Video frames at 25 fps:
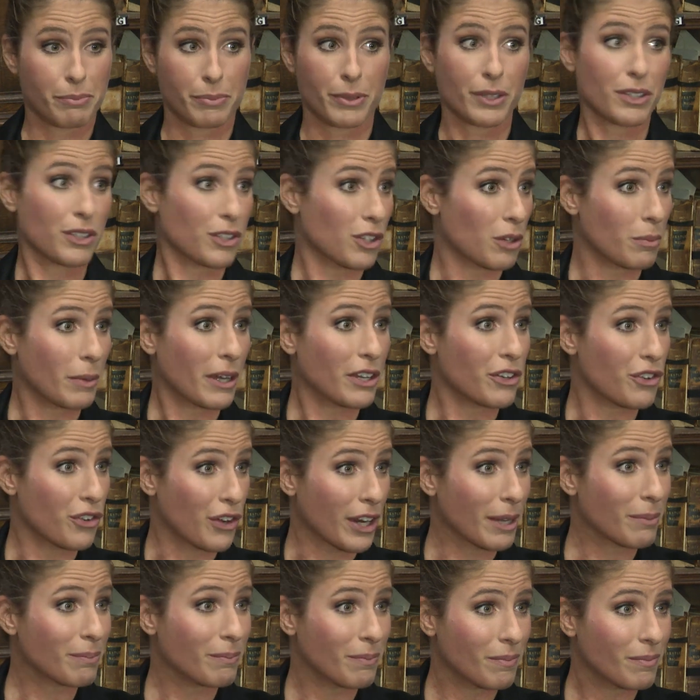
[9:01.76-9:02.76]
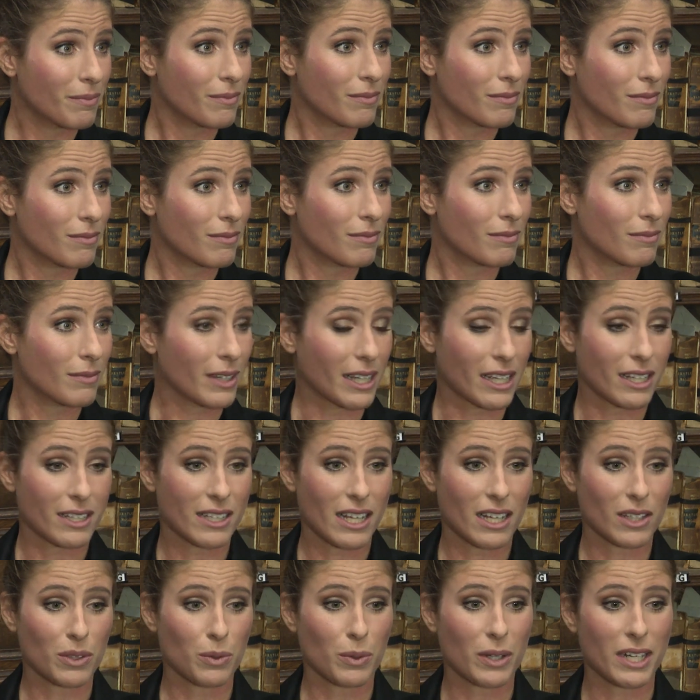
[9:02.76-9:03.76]
pursue my dream because
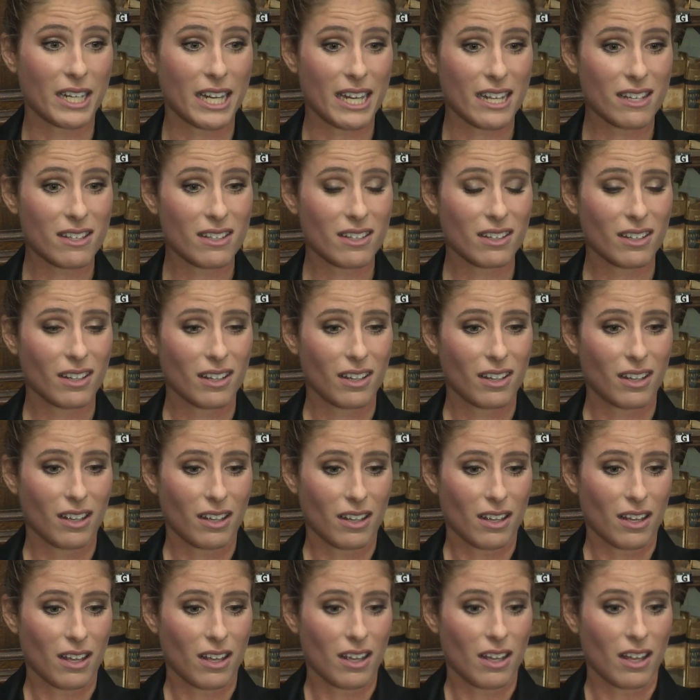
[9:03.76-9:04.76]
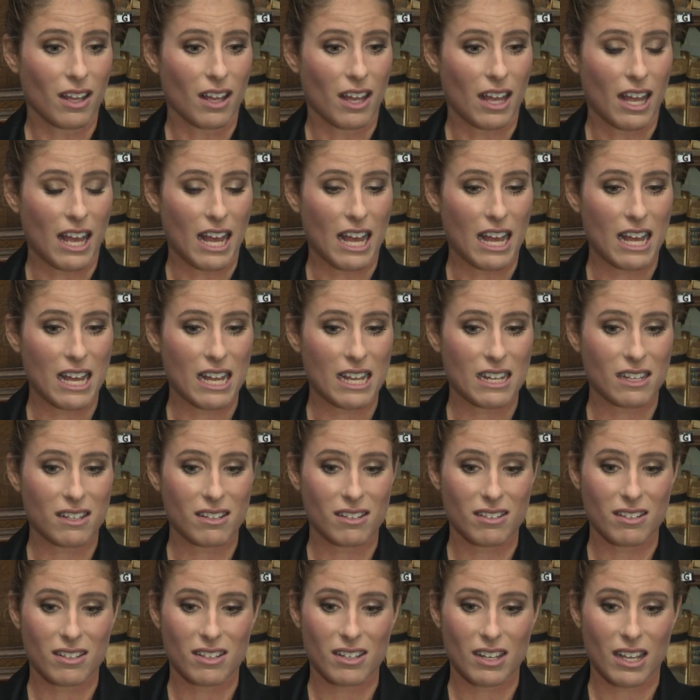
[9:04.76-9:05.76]
that's what it is.
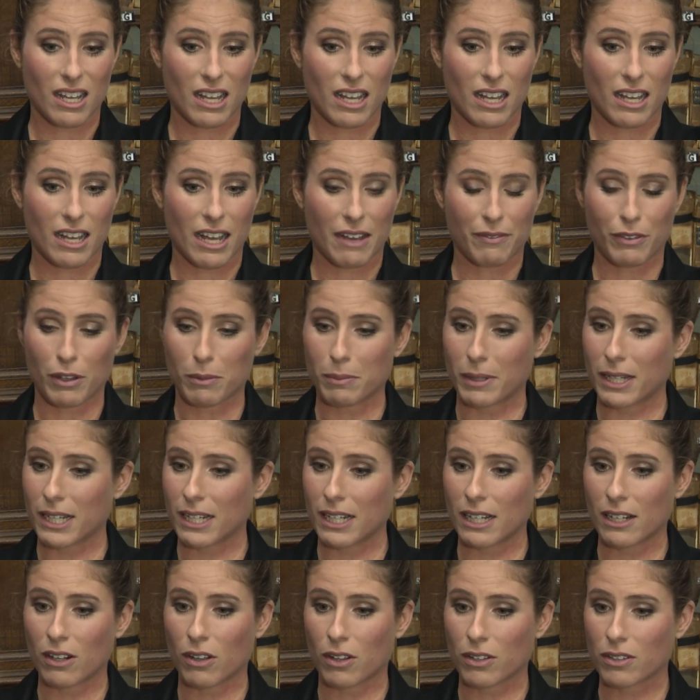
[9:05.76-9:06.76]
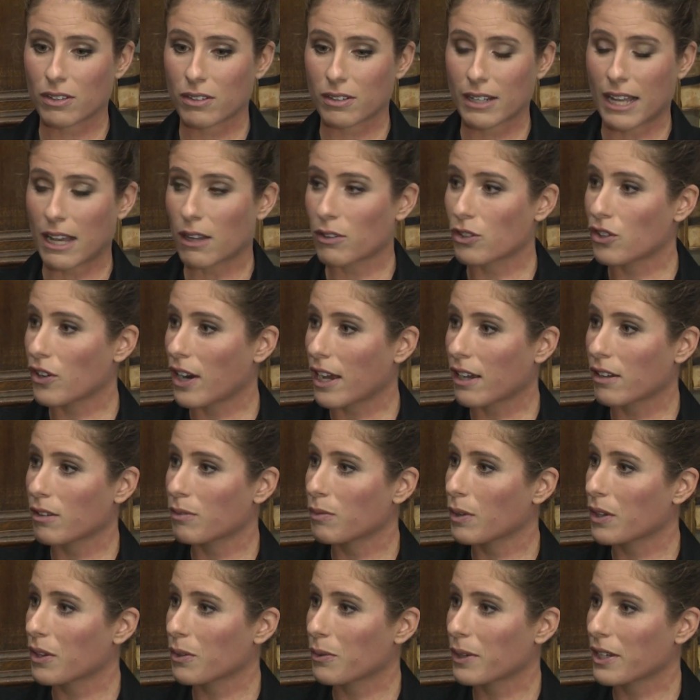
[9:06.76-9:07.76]
And uh, I've completely lost now track
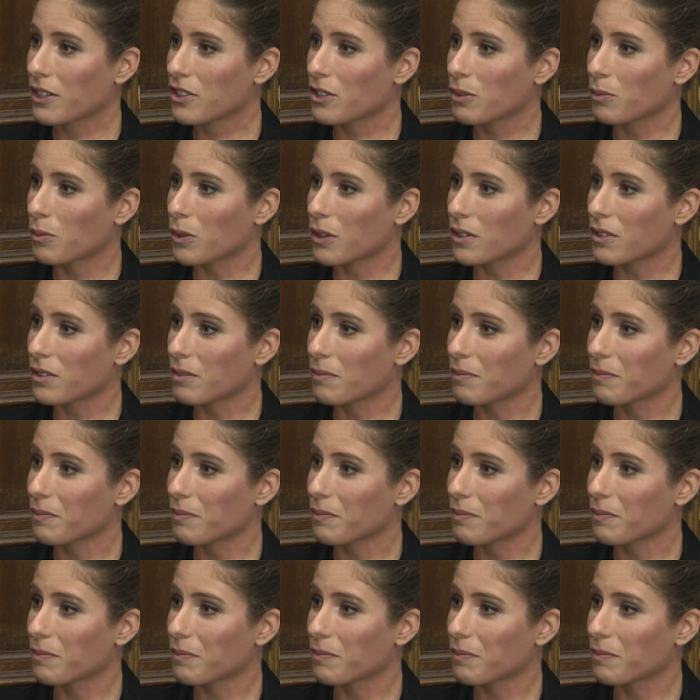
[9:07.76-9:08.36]
of what the question was.